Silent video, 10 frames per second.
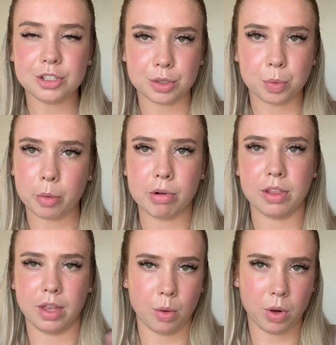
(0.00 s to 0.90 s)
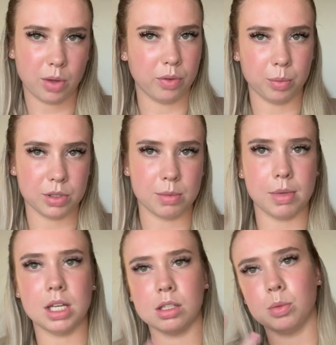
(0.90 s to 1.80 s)
You'd probably think one of them was a
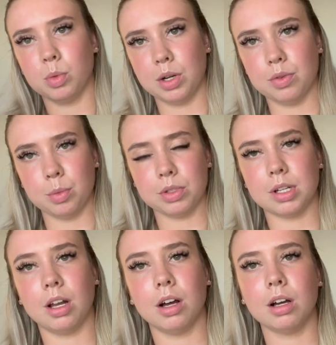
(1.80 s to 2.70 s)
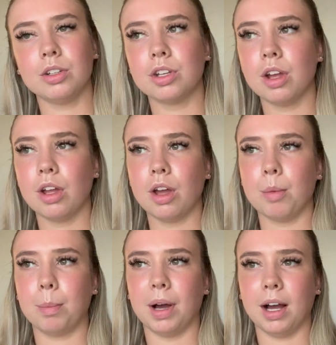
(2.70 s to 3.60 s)
medium, one of them was a large.
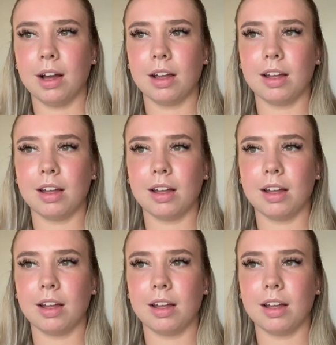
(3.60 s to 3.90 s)
But